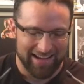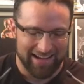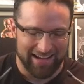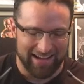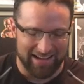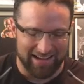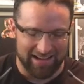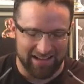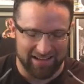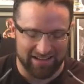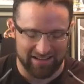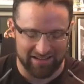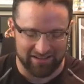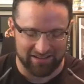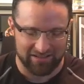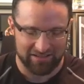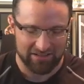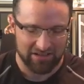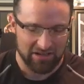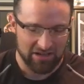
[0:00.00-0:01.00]
I
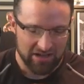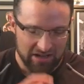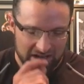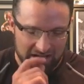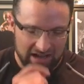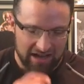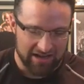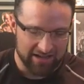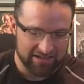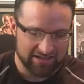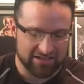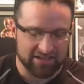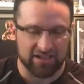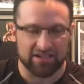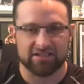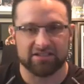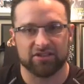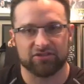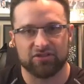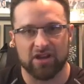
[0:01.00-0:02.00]

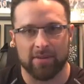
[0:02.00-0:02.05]
discussed the